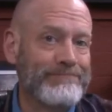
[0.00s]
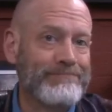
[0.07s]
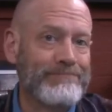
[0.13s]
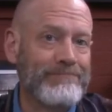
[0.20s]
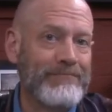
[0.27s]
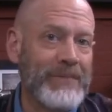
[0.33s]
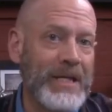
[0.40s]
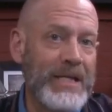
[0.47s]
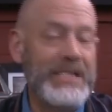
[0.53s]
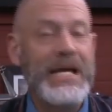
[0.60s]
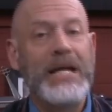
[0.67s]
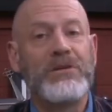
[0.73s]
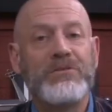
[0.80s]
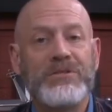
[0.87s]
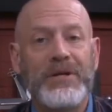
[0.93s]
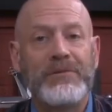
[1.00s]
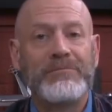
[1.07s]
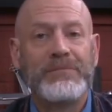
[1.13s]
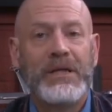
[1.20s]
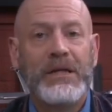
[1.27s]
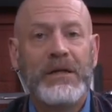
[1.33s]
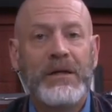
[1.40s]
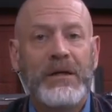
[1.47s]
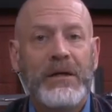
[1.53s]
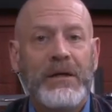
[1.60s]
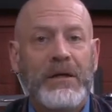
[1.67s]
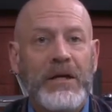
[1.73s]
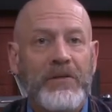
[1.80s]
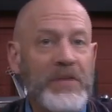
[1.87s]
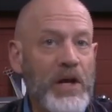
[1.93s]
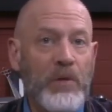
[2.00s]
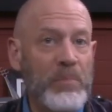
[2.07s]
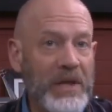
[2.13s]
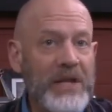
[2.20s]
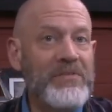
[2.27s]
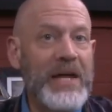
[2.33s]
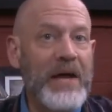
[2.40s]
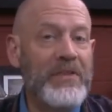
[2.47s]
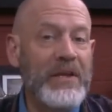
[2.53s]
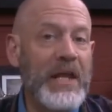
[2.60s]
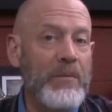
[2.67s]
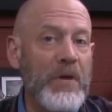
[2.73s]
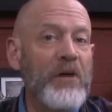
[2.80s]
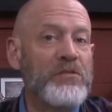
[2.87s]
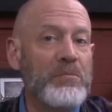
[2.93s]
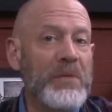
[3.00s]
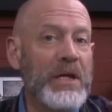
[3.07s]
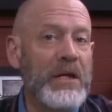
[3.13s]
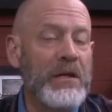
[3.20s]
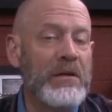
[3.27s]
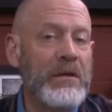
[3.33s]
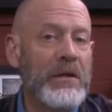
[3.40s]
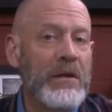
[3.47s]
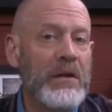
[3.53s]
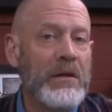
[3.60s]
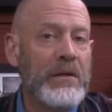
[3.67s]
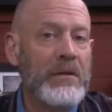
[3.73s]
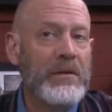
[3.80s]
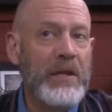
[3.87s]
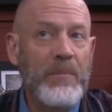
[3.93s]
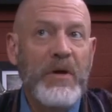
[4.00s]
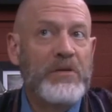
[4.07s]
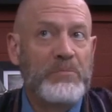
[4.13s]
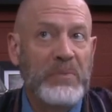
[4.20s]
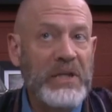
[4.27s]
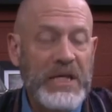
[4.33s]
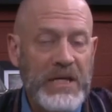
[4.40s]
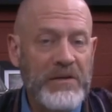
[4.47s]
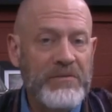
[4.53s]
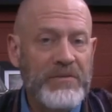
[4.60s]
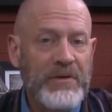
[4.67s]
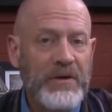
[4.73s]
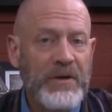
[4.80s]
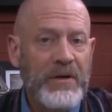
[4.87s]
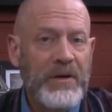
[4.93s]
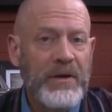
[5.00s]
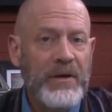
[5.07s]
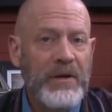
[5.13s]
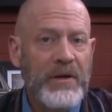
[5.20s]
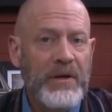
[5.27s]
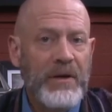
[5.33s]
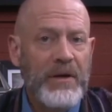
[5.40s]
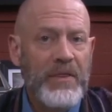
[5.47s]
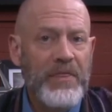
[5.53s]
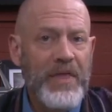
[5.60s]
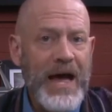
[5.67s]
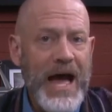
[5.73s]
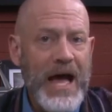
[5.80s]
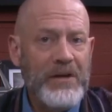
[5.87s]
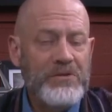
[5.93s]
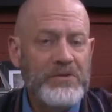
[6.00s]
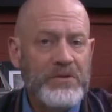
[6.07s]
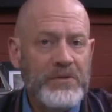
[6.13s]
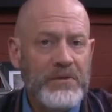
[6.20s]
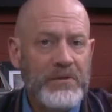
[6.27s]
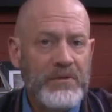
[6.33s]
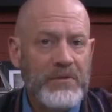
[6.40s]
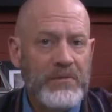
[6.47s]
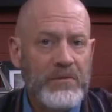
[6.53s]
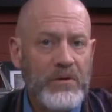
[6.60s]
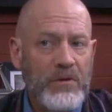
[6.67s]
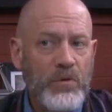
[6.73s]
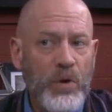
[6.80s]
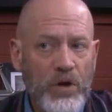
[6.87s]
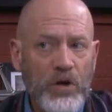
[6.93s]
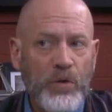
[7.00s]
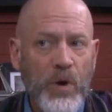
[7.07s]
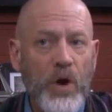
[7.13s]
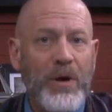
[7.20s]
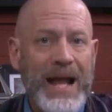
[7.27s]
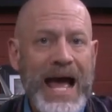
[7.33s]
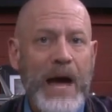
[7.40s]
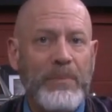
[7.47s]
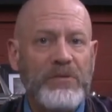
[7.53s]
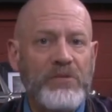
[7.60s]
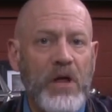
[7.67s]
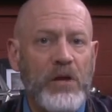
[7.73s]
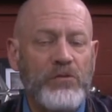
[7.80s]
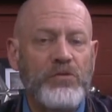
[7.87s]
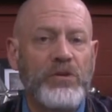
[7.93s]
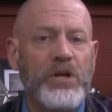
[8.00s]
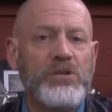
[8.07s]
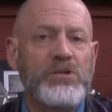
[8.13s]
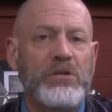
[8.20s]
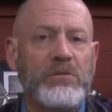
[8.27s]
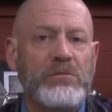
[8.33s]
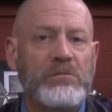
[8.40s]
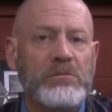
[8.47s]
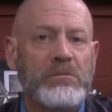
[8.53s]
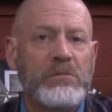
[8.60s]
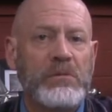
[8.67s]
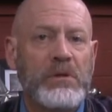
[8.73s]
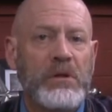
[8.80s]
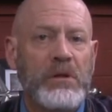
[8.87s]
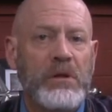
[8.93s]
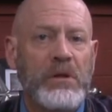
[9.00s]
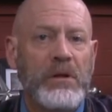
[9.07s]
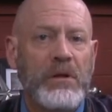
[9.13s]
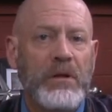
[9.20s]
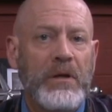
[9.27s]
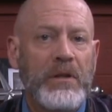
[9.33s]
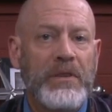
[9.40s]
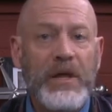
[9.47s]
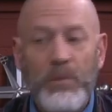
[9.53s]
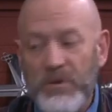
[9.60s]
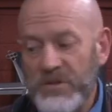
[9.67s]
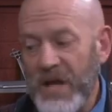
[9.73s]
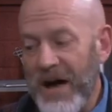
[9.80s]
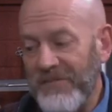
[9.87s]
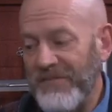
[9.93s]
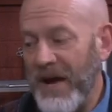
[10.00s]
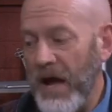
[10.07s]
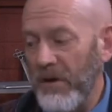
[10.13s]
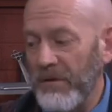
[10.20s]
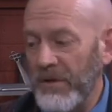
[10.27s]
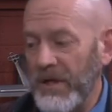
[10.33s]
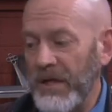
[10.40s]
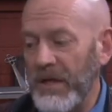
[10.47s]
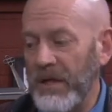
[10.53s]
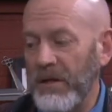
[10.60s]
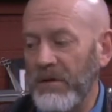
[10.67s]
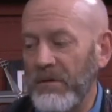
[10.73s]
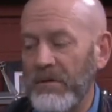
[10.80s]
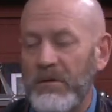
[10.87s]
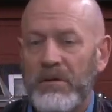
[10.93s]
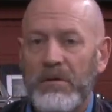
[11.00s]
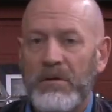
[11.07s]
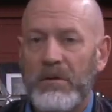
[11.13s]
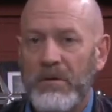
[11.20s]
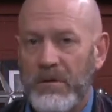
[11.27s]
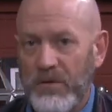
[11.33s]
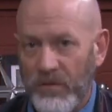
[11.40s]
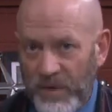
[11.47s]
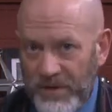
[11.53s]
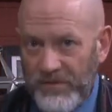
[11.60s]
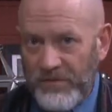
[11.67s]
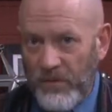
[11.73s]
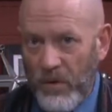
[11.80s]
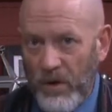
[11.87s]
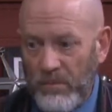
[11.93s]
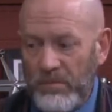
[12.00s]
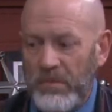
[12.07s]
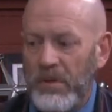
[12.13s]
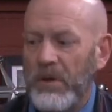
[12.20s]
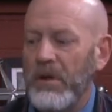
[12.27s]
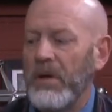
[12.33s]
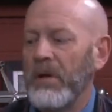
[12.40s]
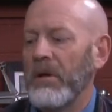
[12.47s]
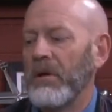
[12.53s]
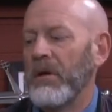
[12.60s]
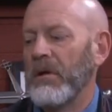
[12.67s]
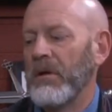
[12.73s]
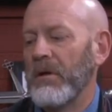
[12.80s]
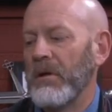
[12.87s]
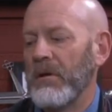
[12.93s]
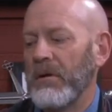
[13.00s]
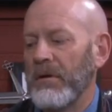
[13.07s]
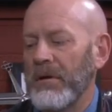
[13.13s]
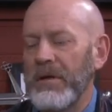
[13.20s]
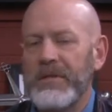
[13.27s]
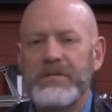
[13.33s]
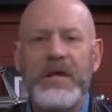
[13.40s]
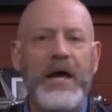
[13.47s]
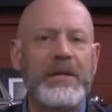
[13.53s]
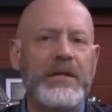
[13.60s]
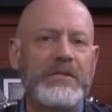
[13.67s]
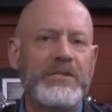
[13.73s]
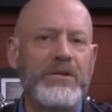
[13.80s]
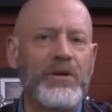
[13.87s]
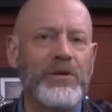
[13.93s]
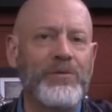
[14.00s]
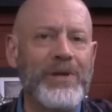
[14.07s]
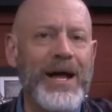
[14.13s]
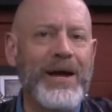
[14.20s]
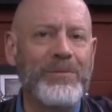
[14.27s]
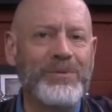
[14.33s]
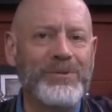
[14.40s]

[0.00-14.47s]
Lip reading: Isn't that interesting? If they don't believe that, then they must believe that quote-unquote apostolic tradition that was not found in written form is not necessarily reliable,